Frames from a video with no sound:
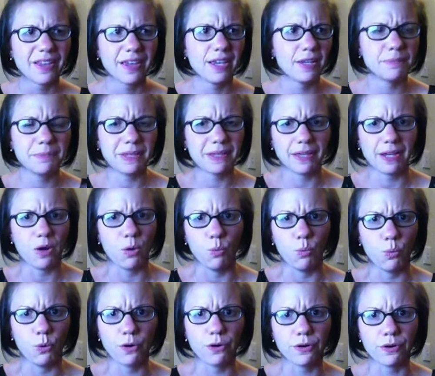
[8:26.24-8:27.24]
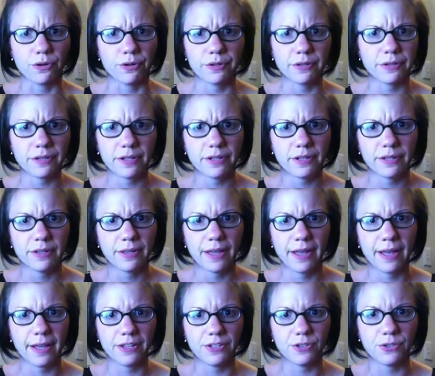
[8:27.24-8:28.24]
it'd be like a word.
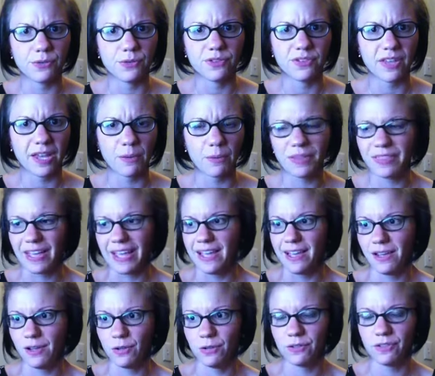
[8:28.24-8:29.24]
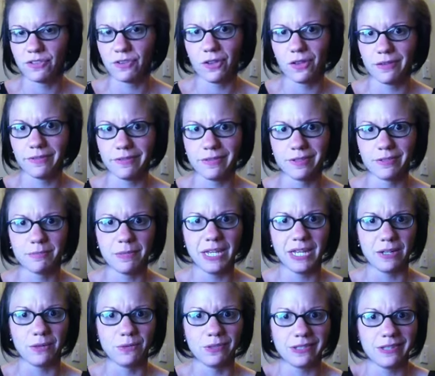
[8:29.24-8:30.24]
And you'd say, what the hell does all of this
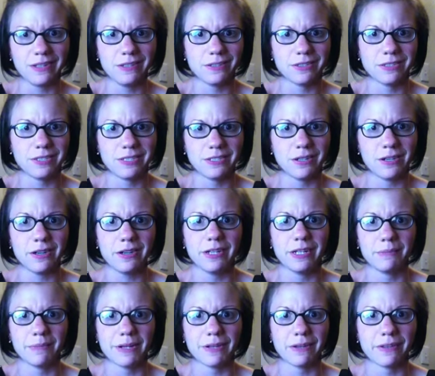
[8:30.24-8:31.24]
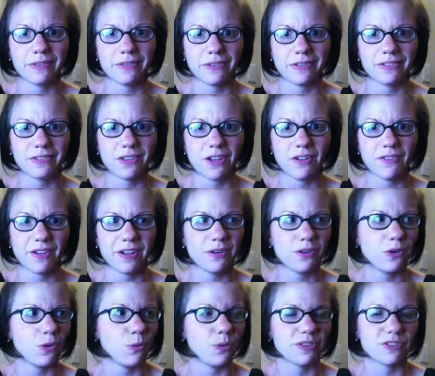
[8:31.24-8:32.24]
mean? What the hell is she talking about on this stuff? I
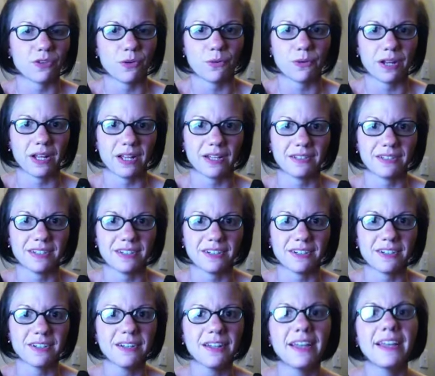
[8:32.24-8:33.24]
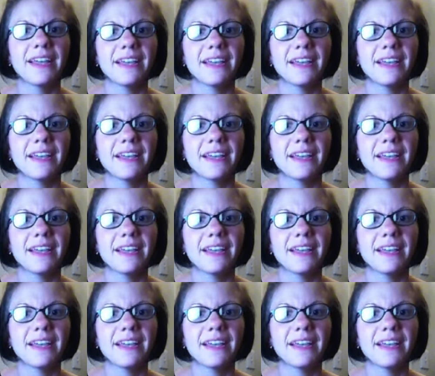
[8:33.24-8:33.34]
don't know what's going on here.